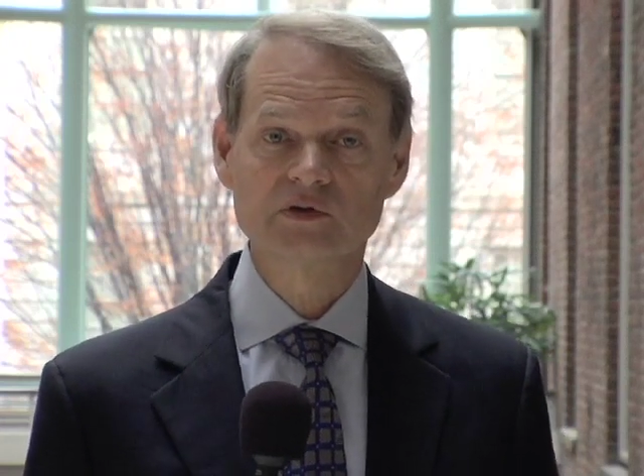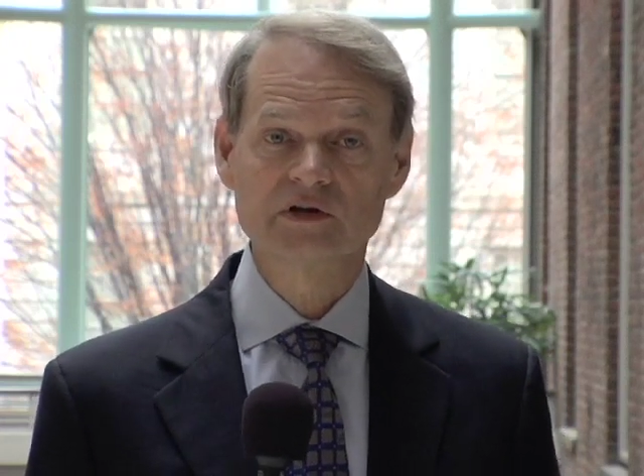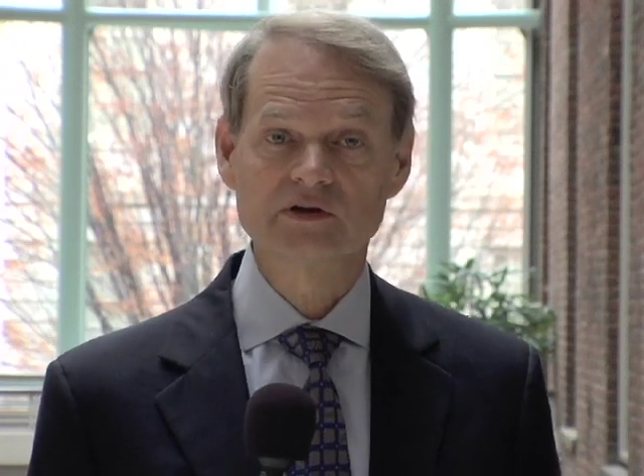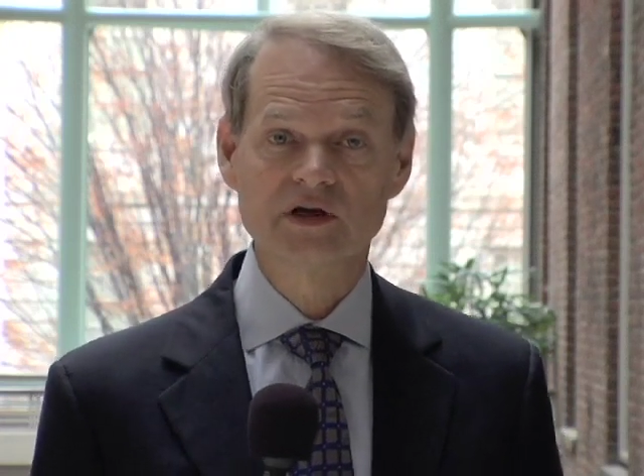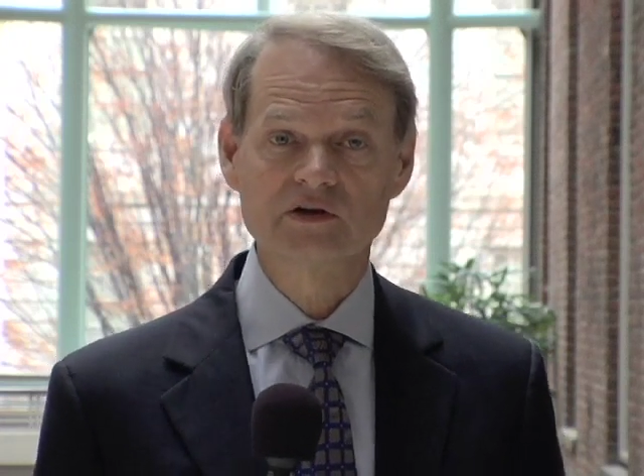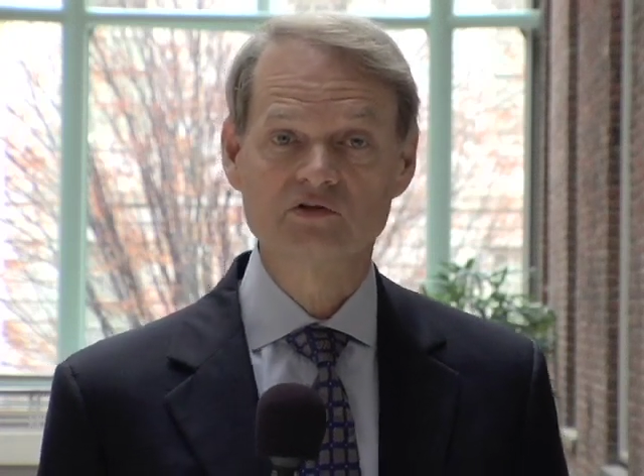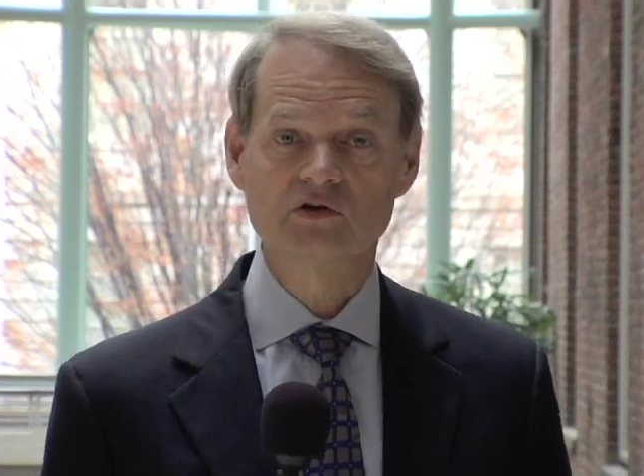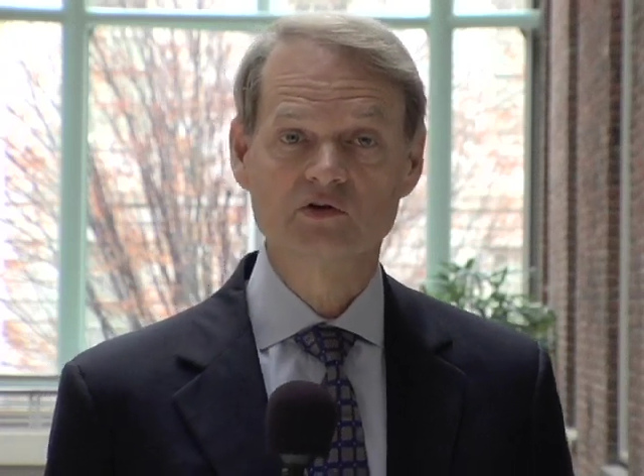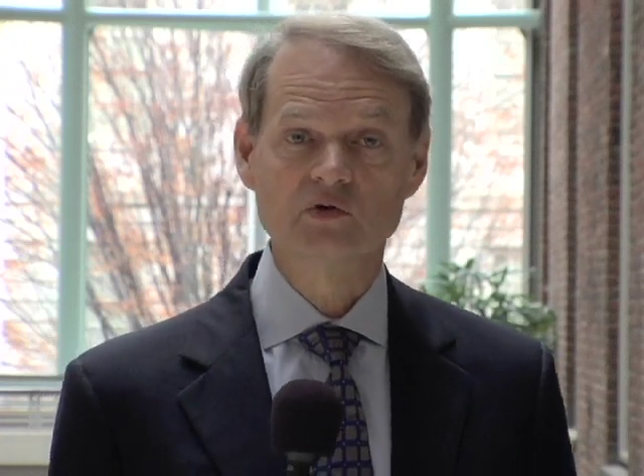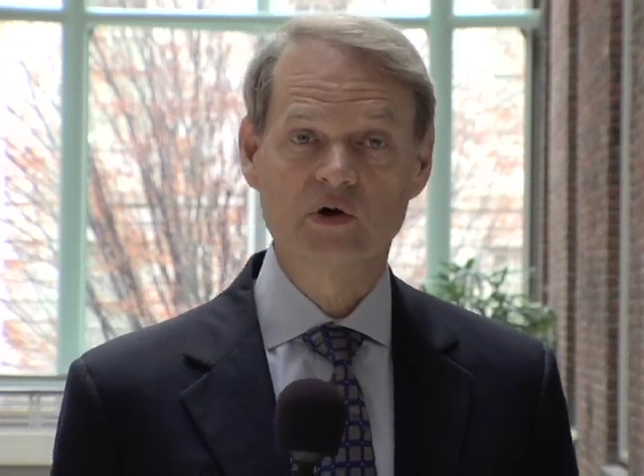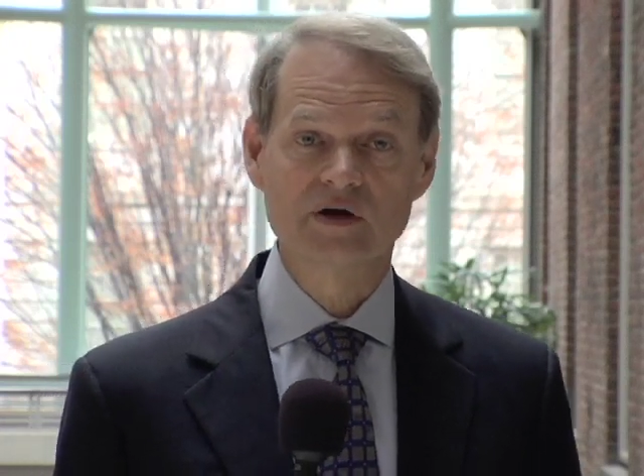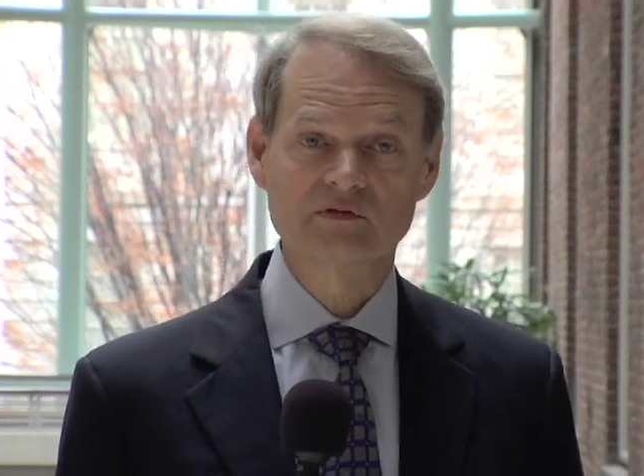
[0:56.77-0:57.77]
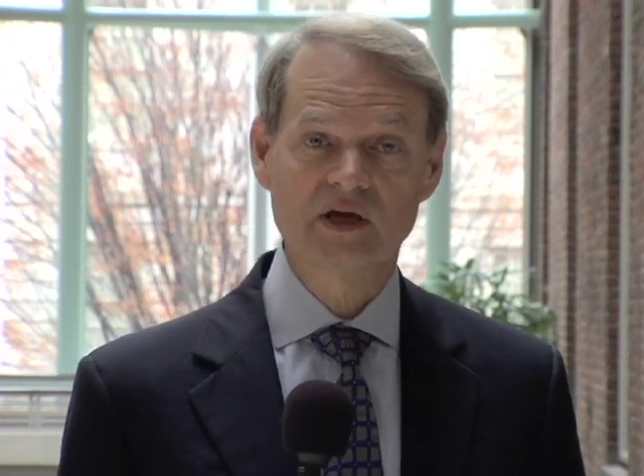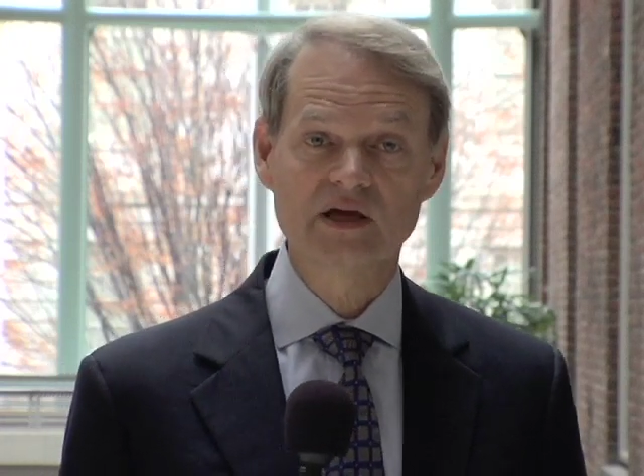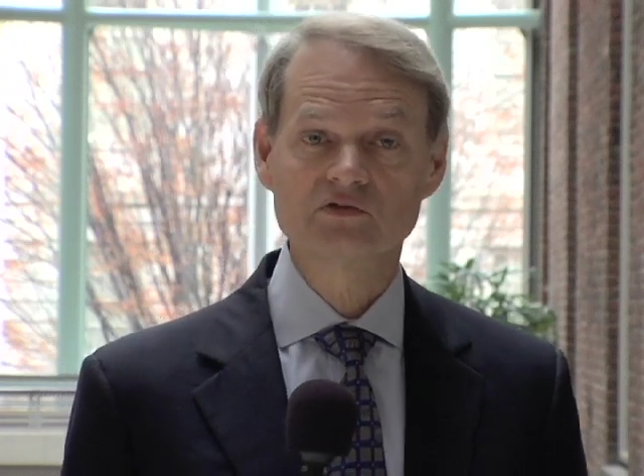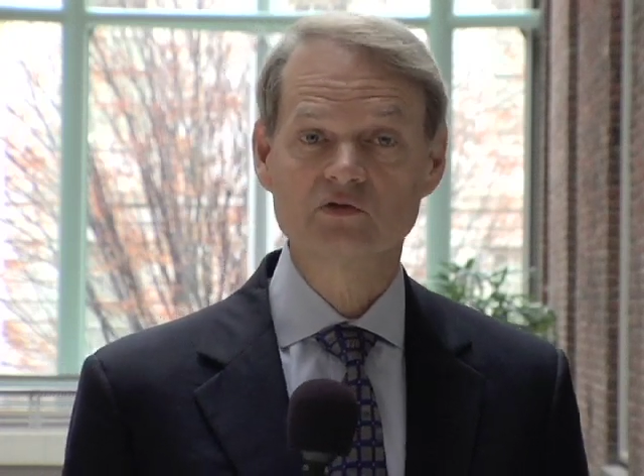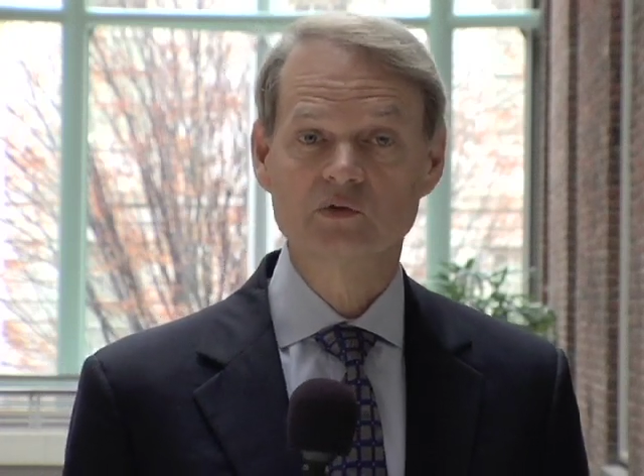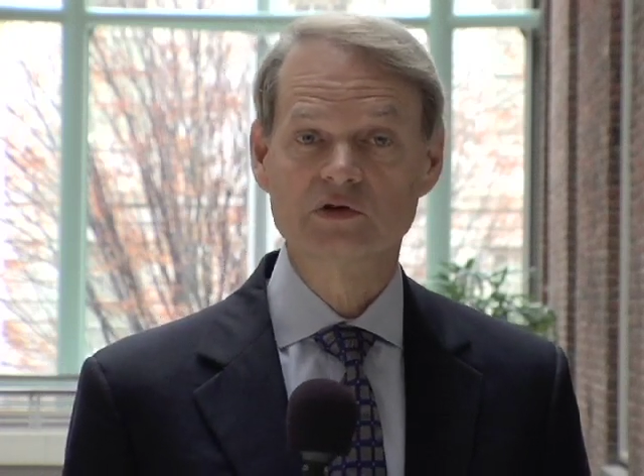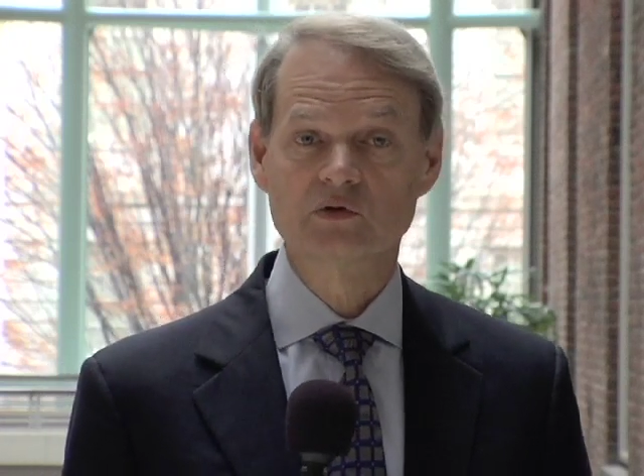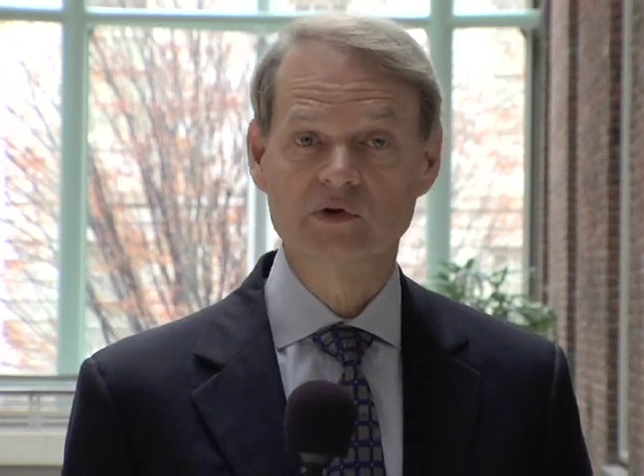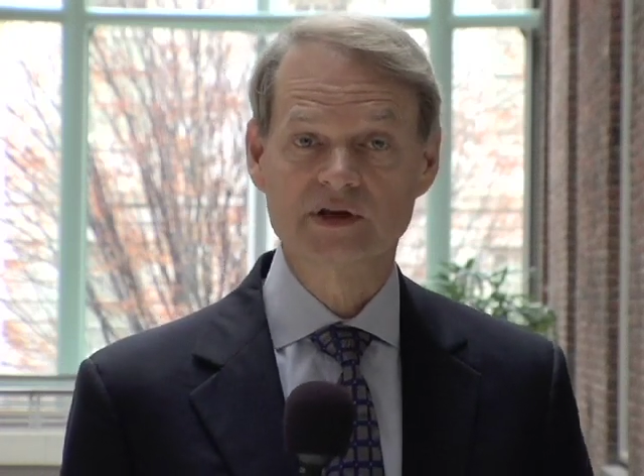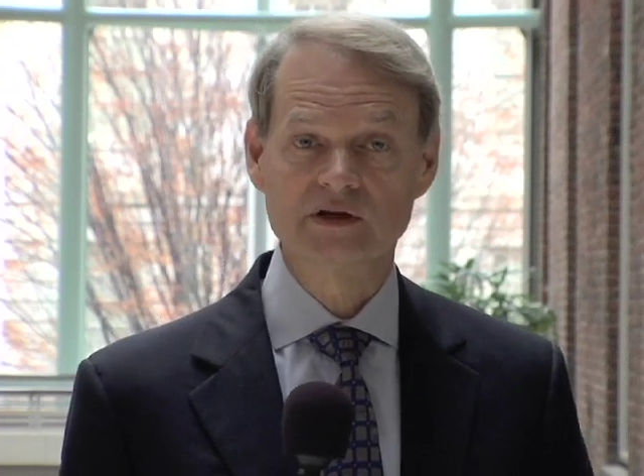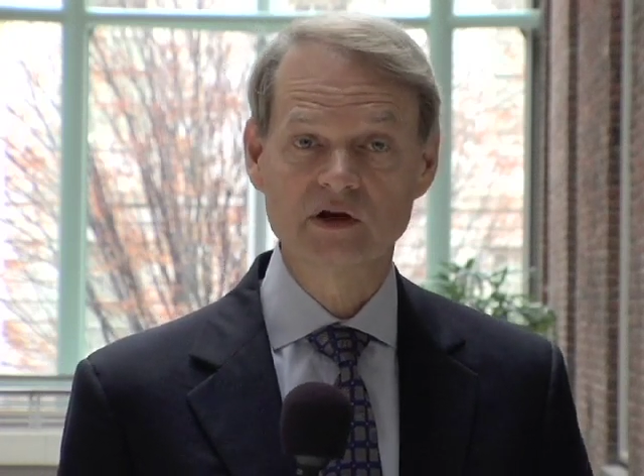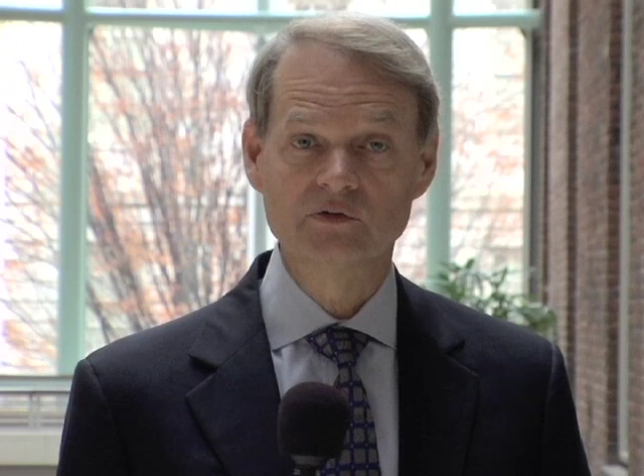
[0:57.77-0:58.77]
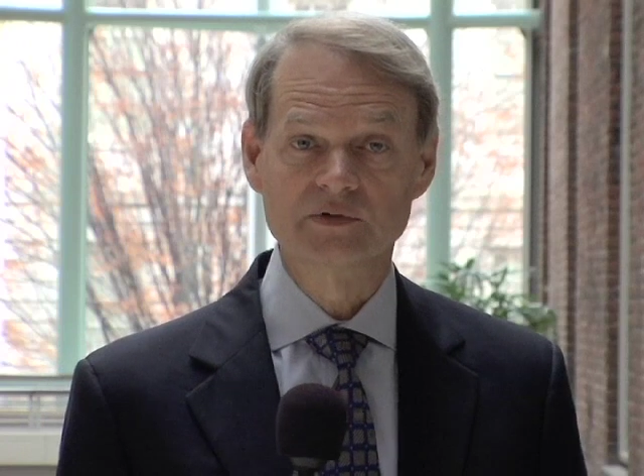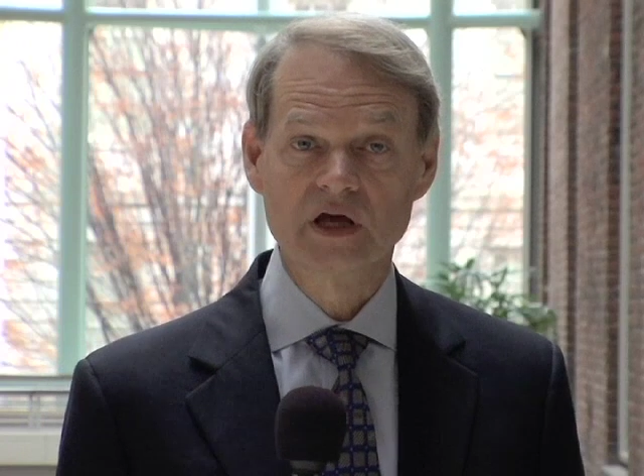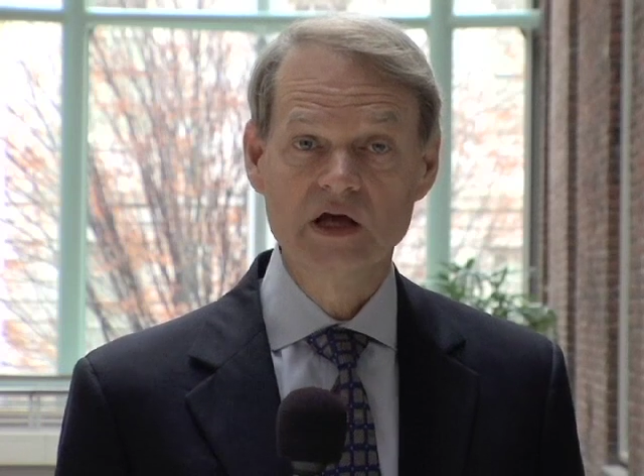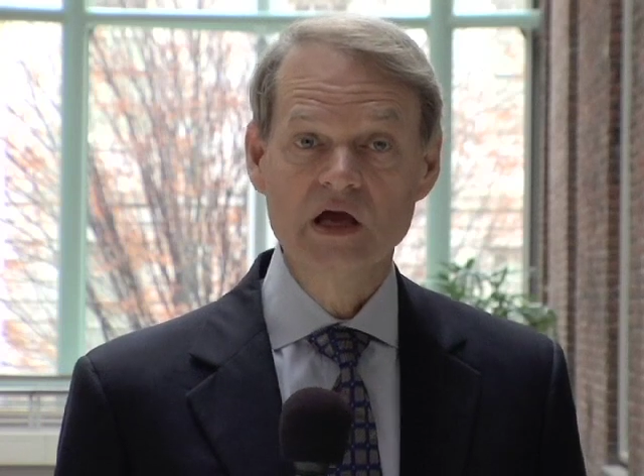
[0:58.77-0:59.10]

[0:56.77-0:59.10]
when the tests show you have cancer when you really don't.